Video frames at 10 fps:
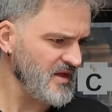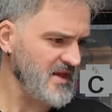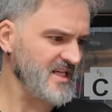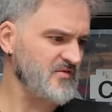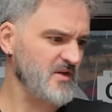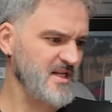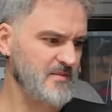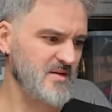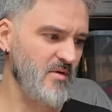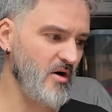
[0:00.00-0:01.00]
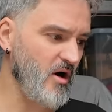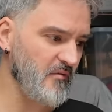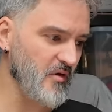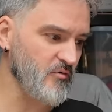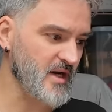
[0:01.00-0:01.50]
thanks for accepting my
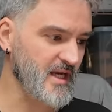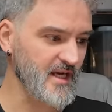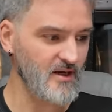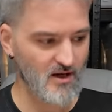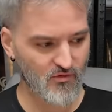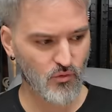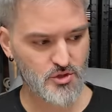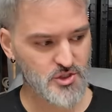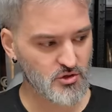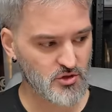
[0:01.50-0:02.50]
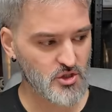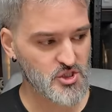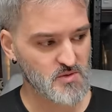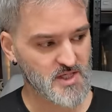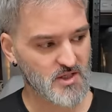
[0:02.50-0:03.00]
offer, Ricky. Love watching your
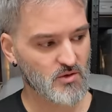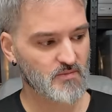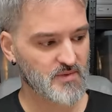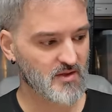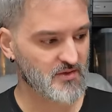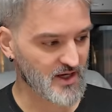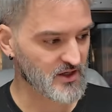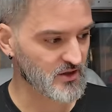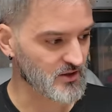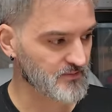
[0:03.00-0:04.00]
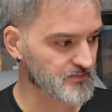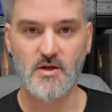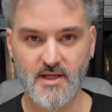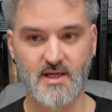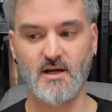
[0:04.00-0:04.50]
YouTube channel. Thank you.
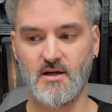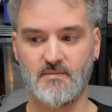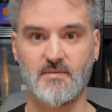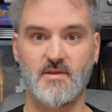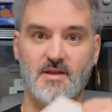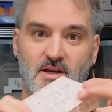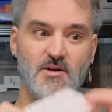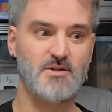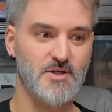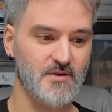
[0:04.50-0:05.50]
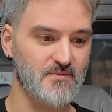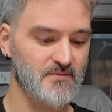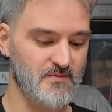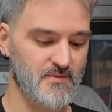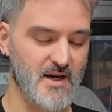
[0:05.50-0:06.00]
So Nicola, thank you too.
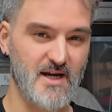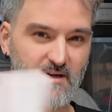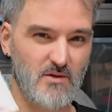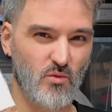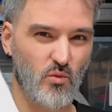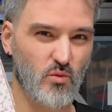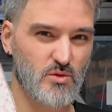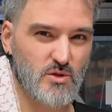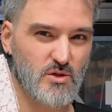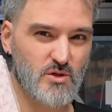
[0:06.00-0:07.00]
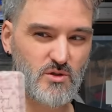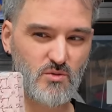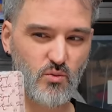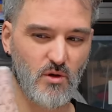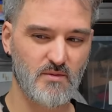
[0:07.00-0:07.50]
Paid
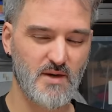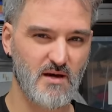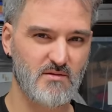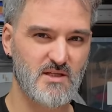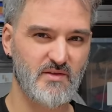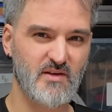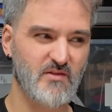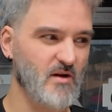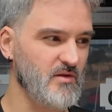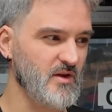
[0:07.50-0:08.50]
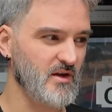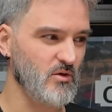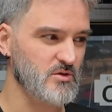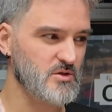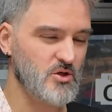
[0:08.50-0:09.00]
£1.75, I think,
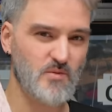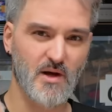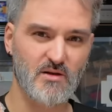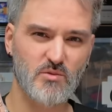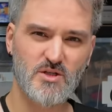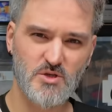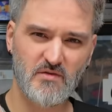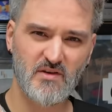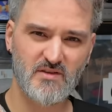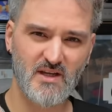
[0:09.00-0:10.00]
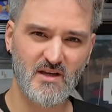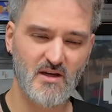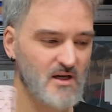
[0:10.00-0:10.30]
or £2. Was it £2.50?